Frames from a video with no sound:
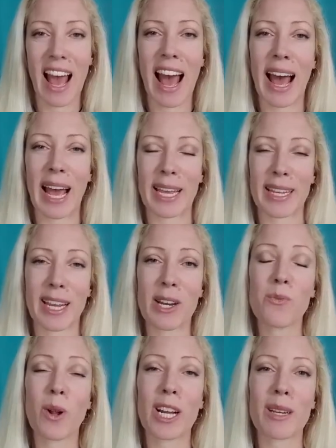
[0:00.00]
Hi,
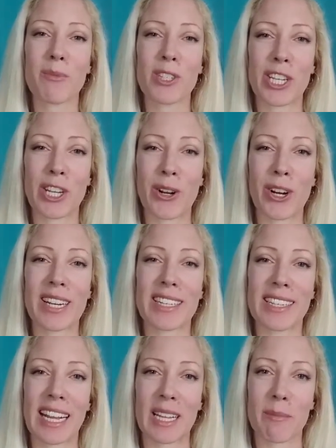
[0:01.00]
and welcome to your
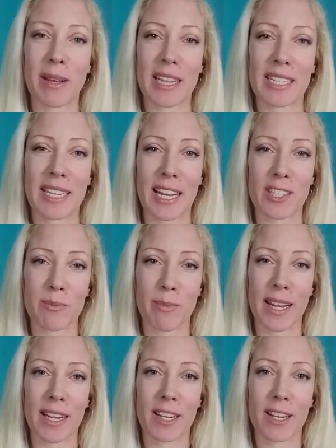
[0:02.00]
daily belly dance
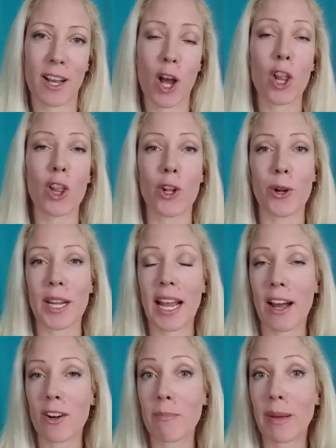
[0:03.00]
break. Learning
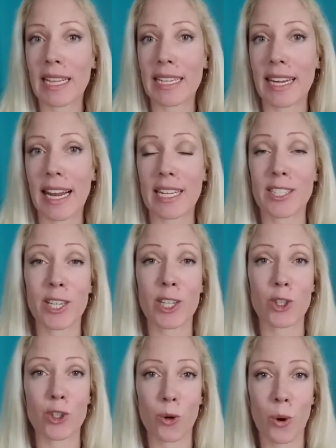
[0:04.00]
how to belly dance in
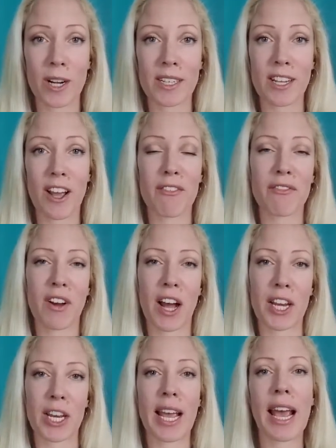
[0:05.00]
short,
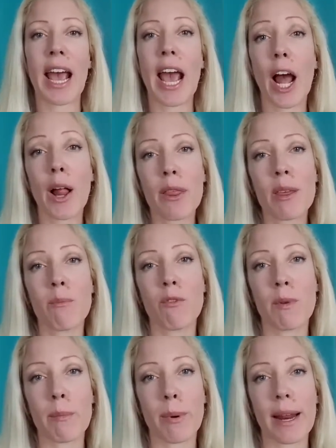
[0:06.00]
fun, healthy
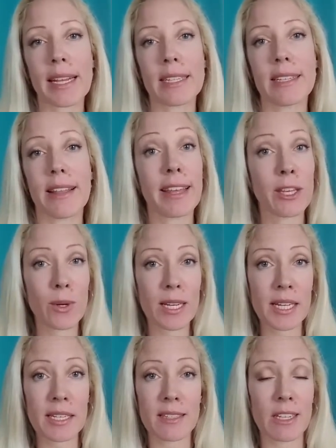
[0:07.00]
movement breaks that you
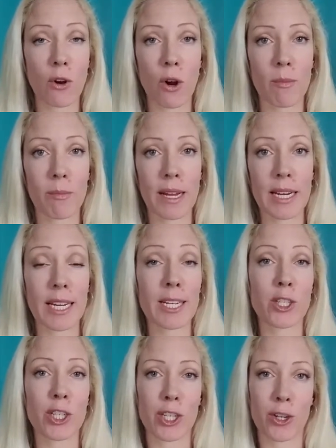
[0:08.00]
can easily incorporate
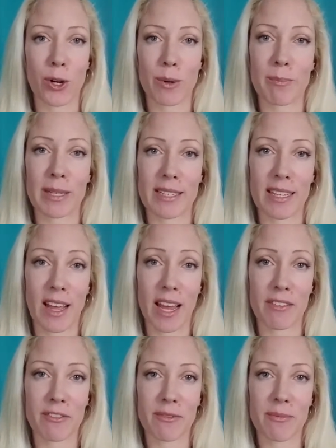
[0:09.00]
into your busy
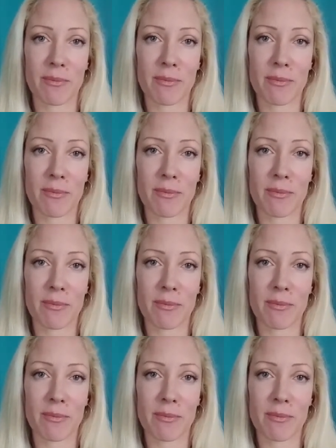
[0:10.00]
life.